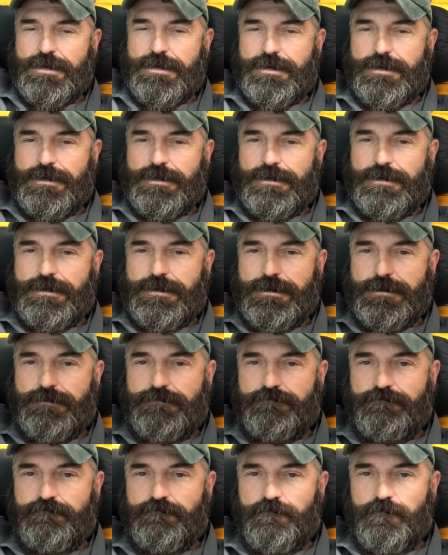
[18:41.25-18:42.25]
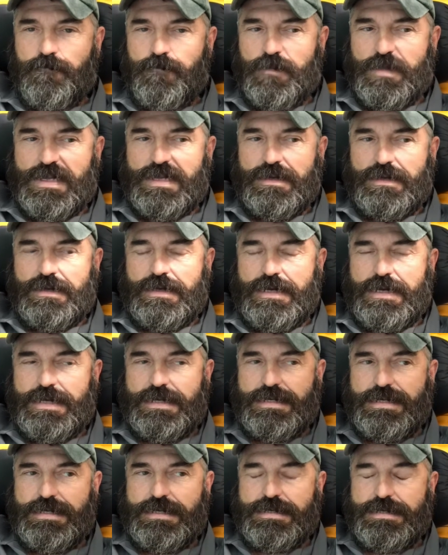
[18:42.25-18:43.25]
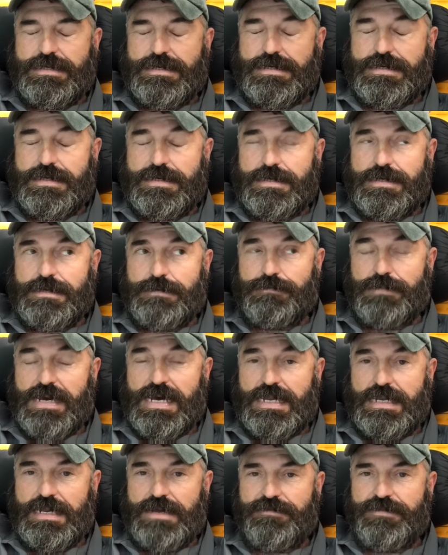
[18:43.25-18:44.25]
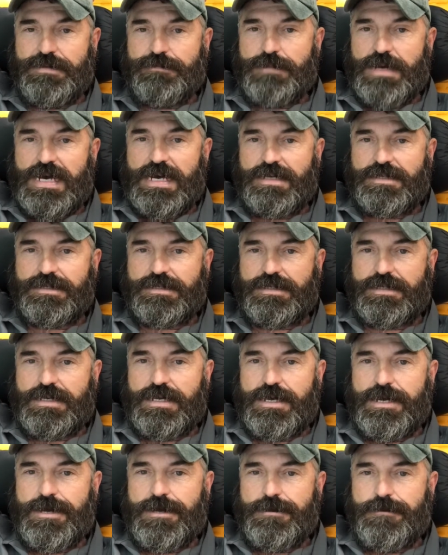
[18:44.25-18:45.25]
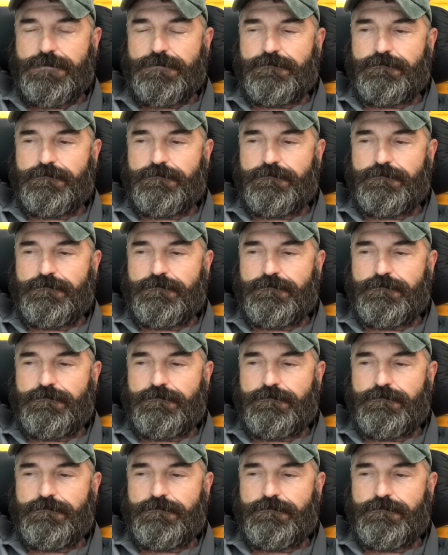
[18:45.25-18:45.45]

I did about 11 miles today.